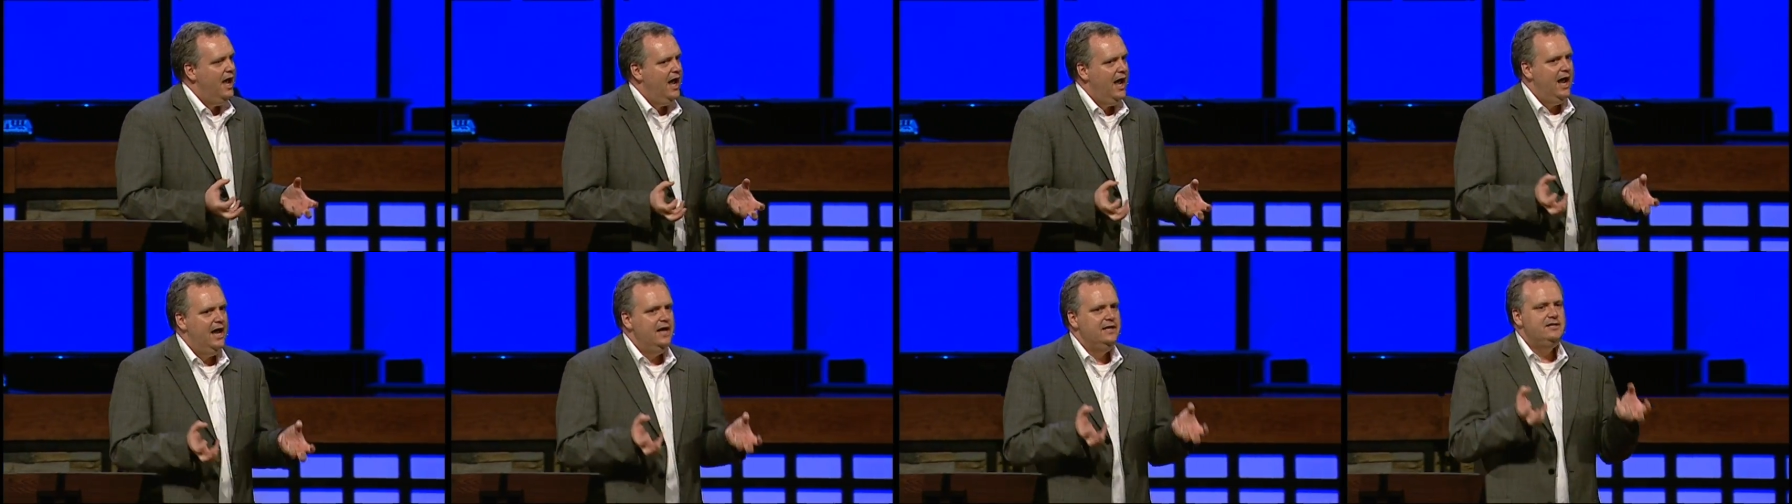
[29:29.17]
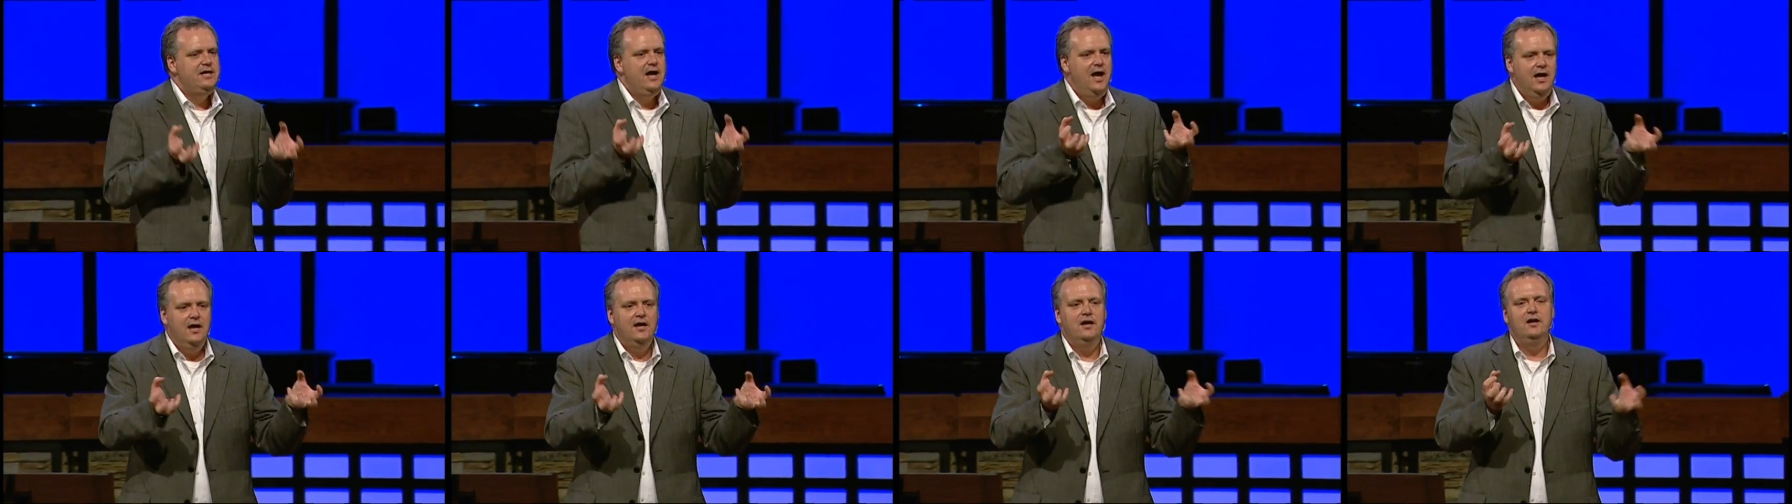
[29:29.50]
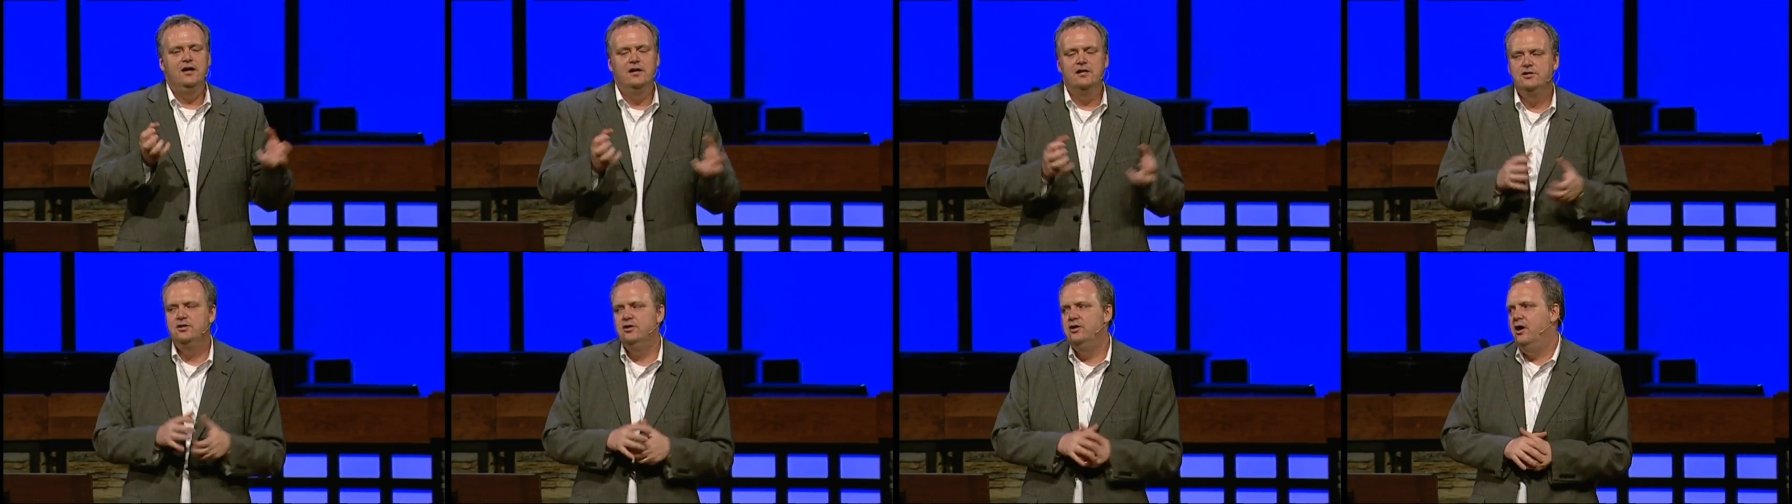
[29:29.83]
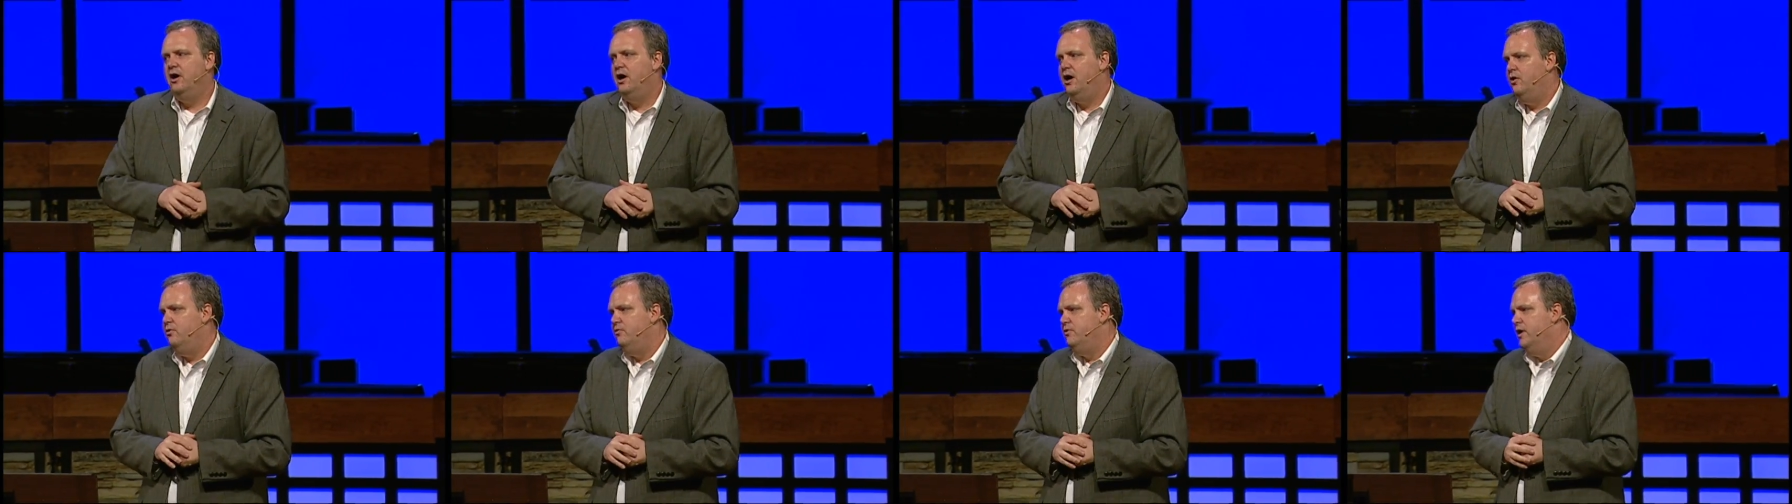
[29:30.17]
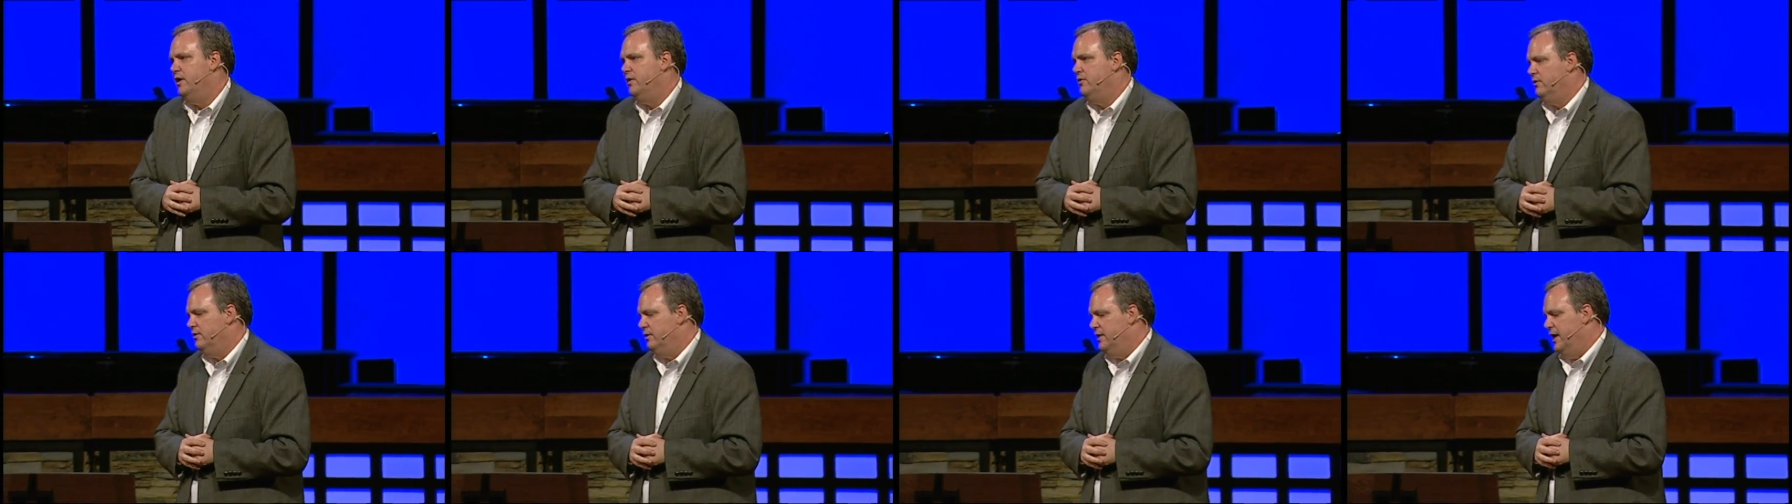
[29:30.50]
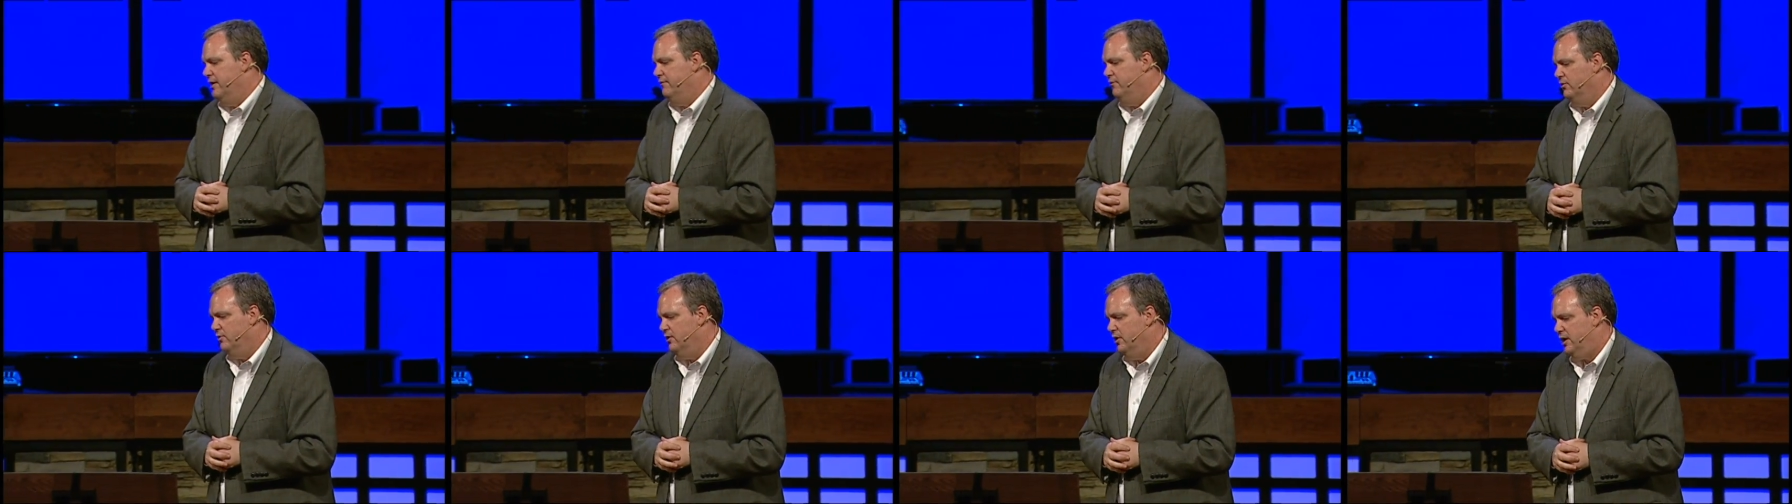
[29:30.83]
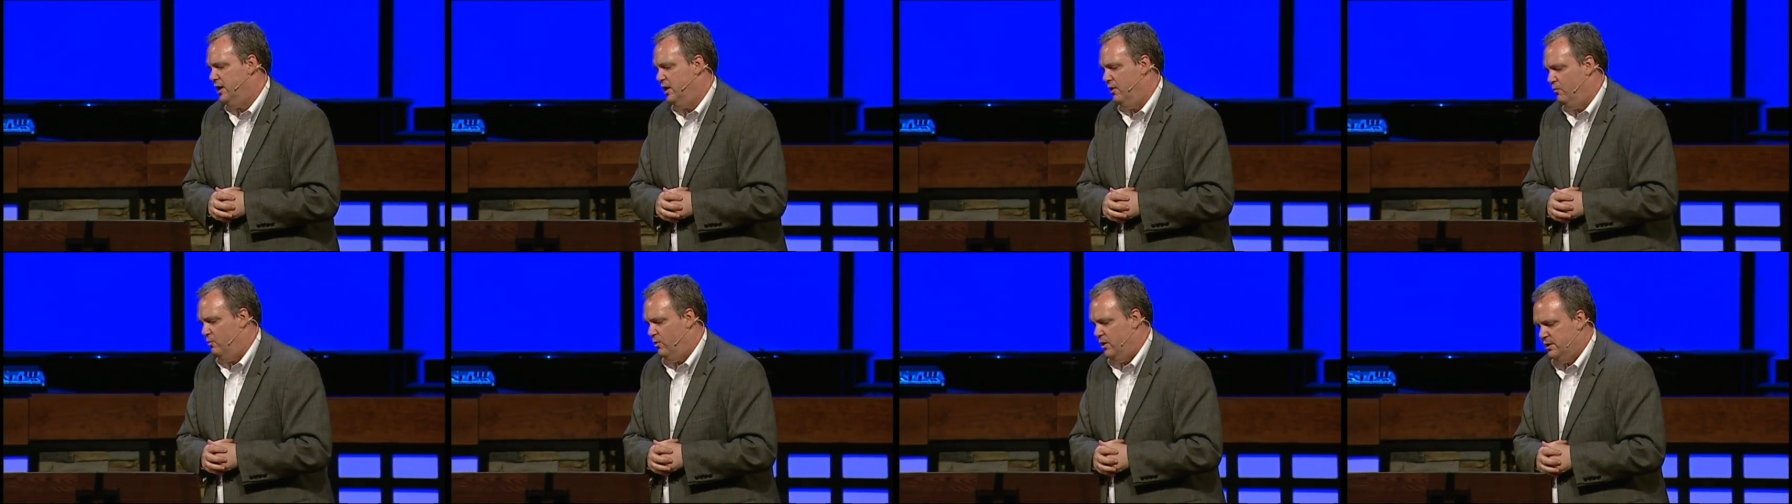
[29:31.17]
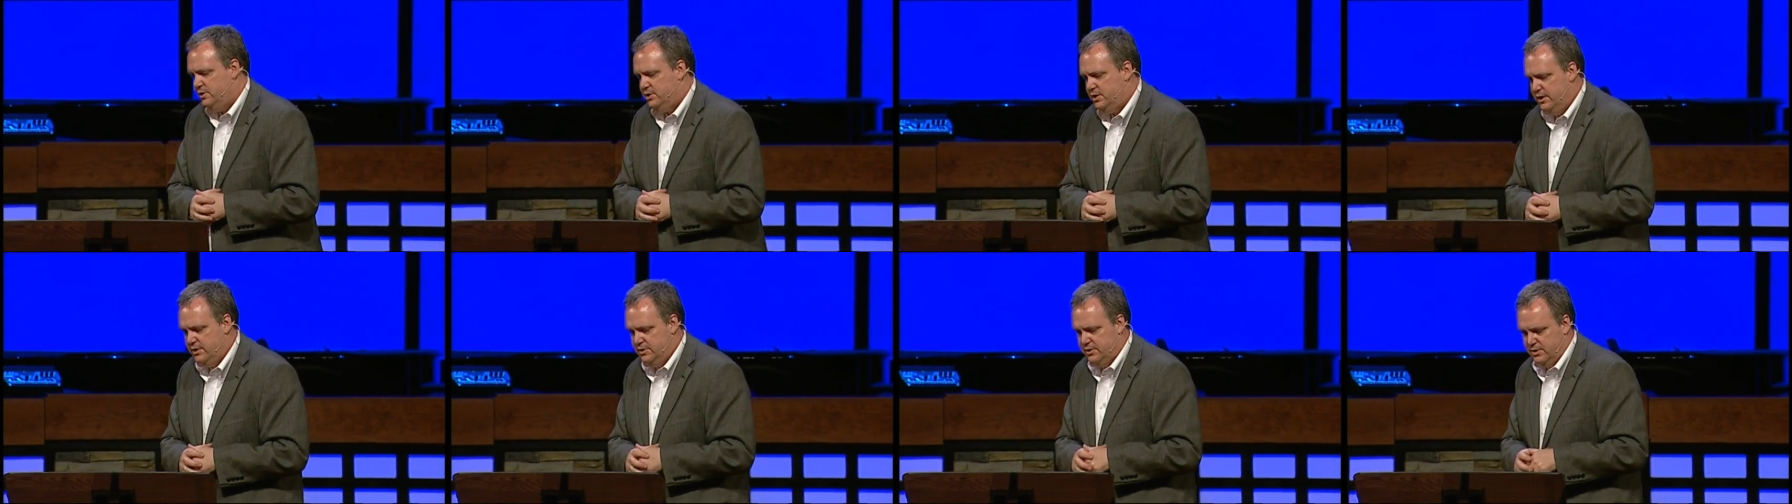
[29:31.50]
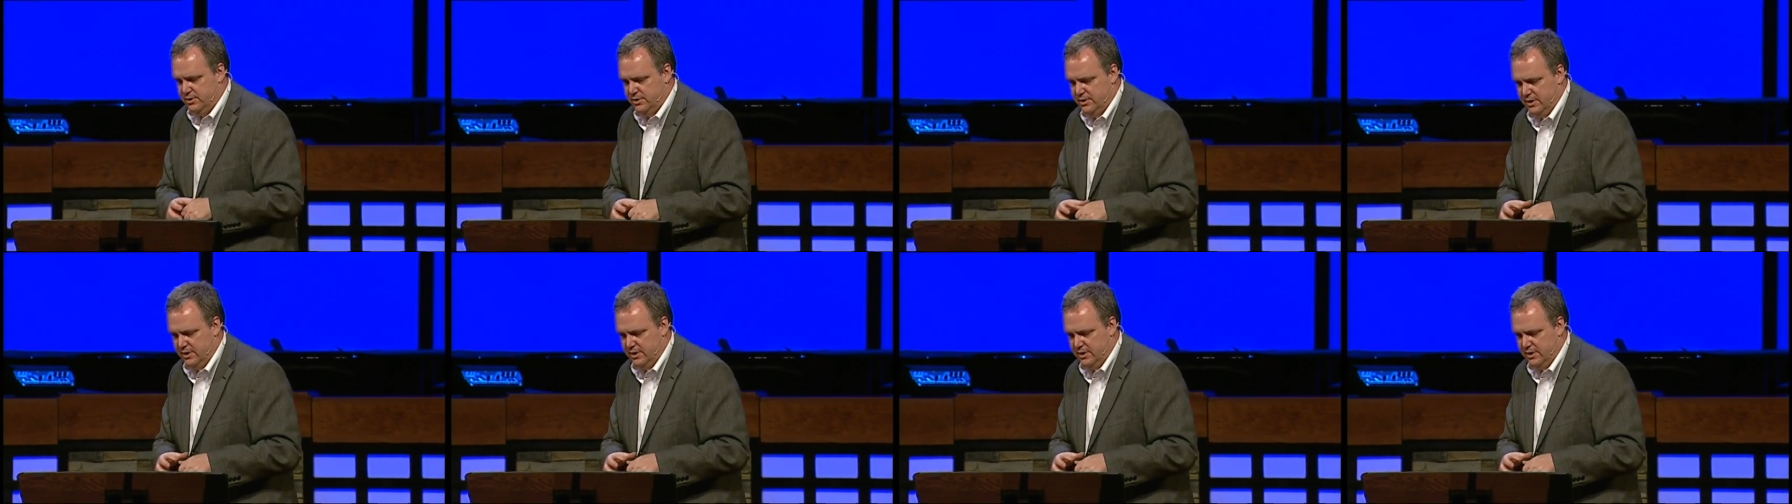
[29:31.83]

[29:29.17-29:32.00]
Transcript: and taking it to a whole nother level. Look at what Jesus